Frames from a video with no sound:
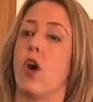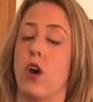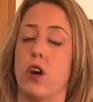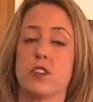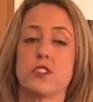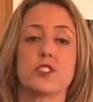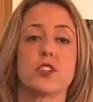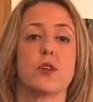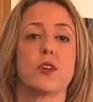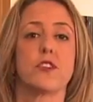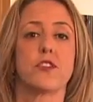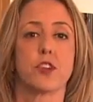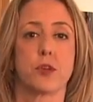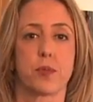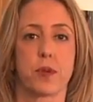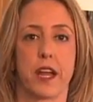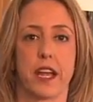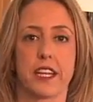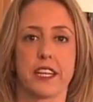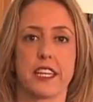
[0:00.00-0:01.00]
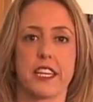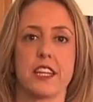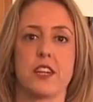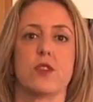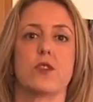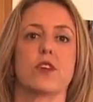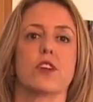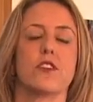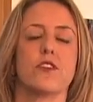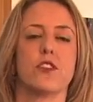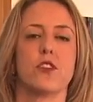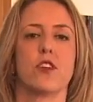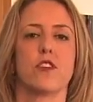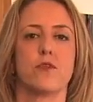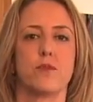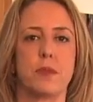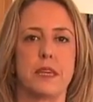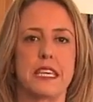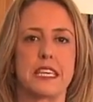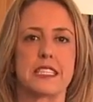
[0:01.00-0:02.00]
Also, if you're pregnant, or if you
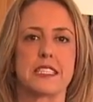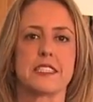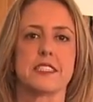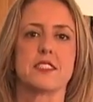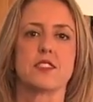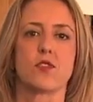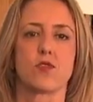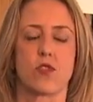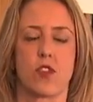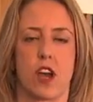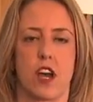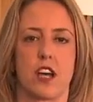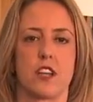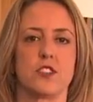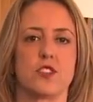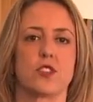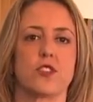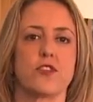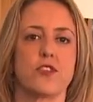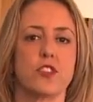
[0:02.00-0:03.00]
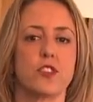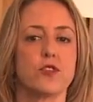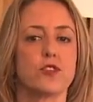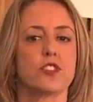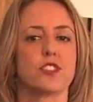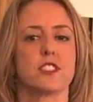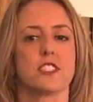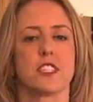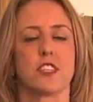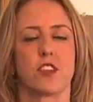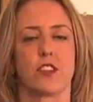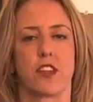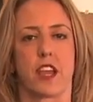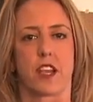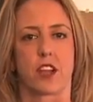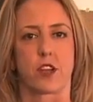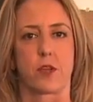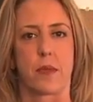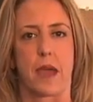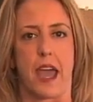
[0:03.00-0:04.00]
have pins, rods, or fusions in your
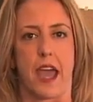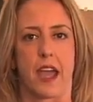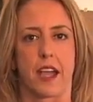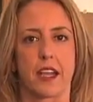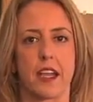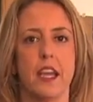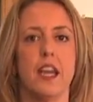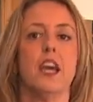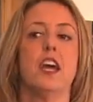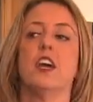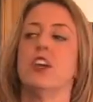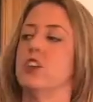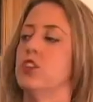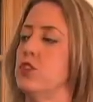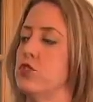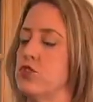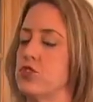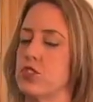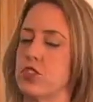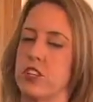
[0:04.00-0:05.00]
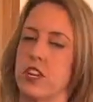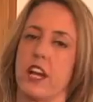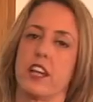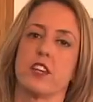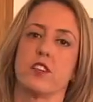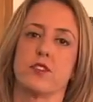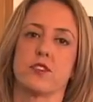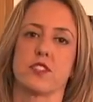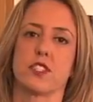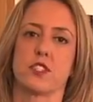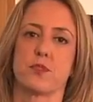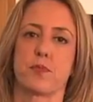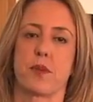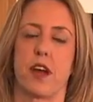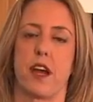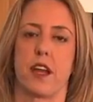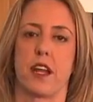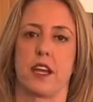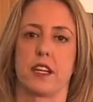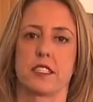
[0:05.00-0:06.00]
neck or back, you should not use this
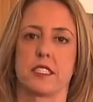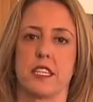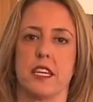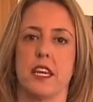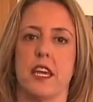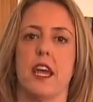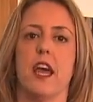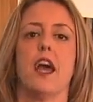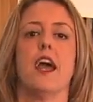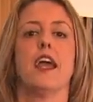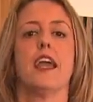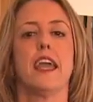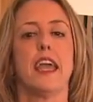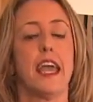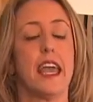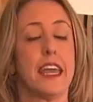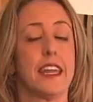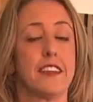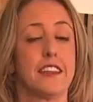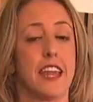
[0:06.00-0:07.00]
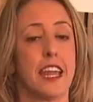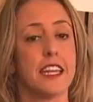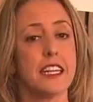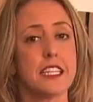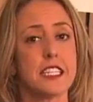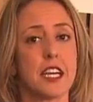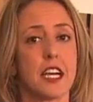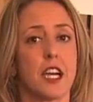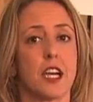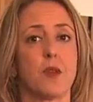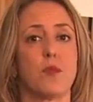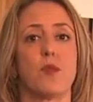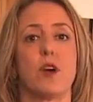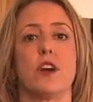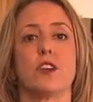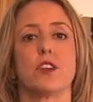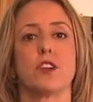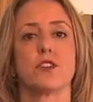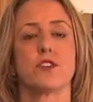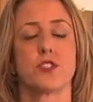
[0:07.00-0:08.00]
product. And at any time
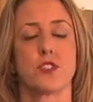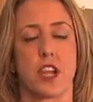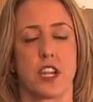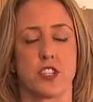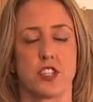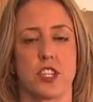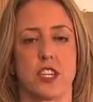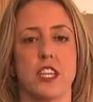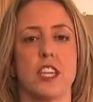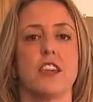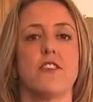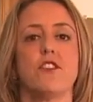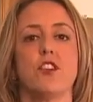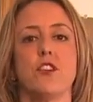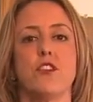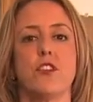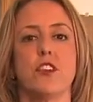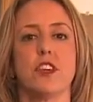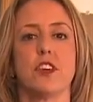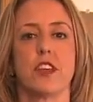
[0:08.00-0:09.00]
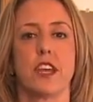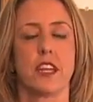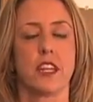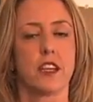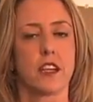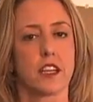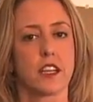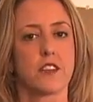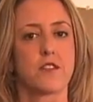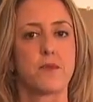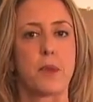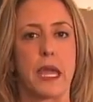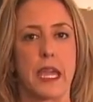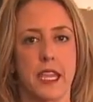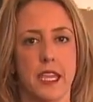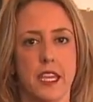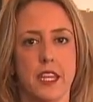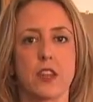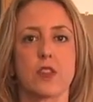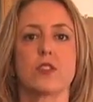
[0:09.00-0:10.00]
while you're stretching, if you feel any kind of
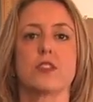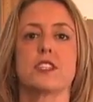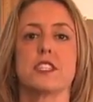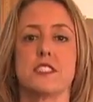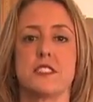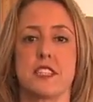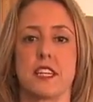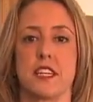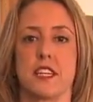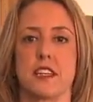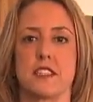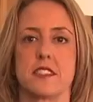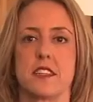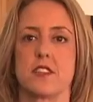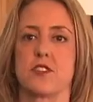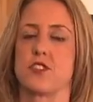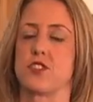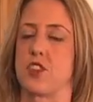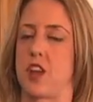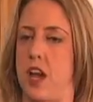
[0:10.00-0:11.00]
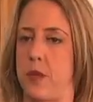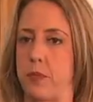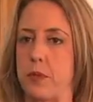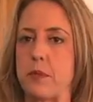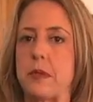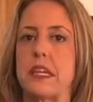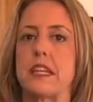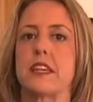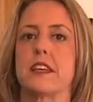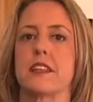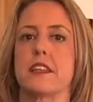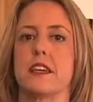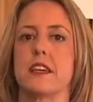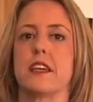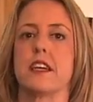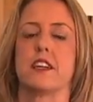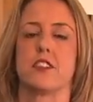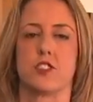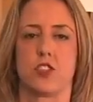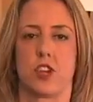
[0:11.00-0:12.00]
pain or dizziness, stop
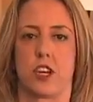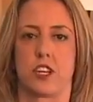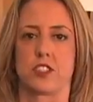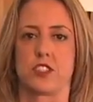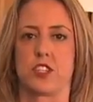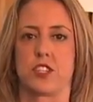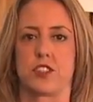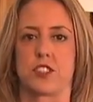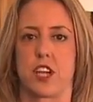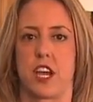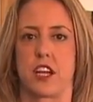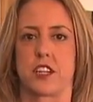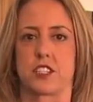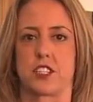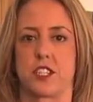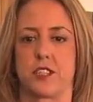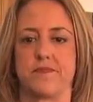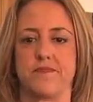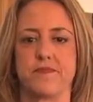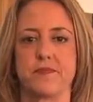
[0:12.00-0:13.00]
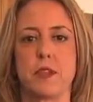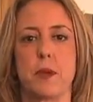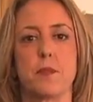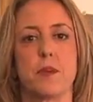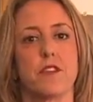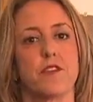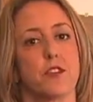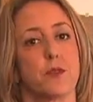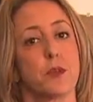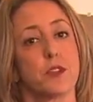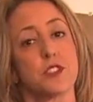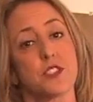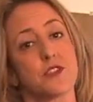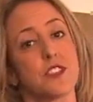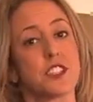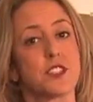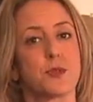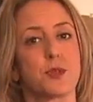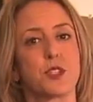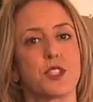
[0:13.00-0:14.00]
immediately and talk to your doctor. But for most
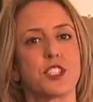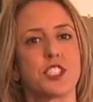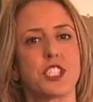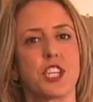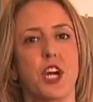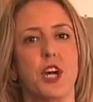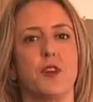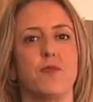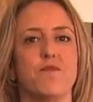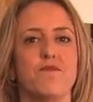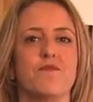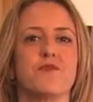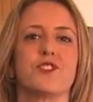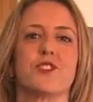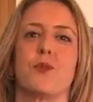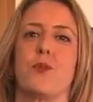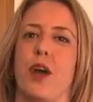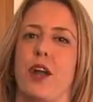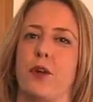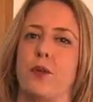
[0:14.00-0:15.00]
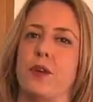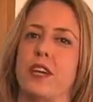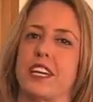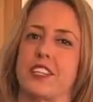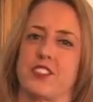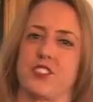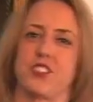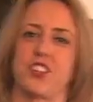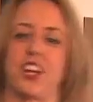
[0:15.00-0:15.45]
of us, we're good to go, so why don't we get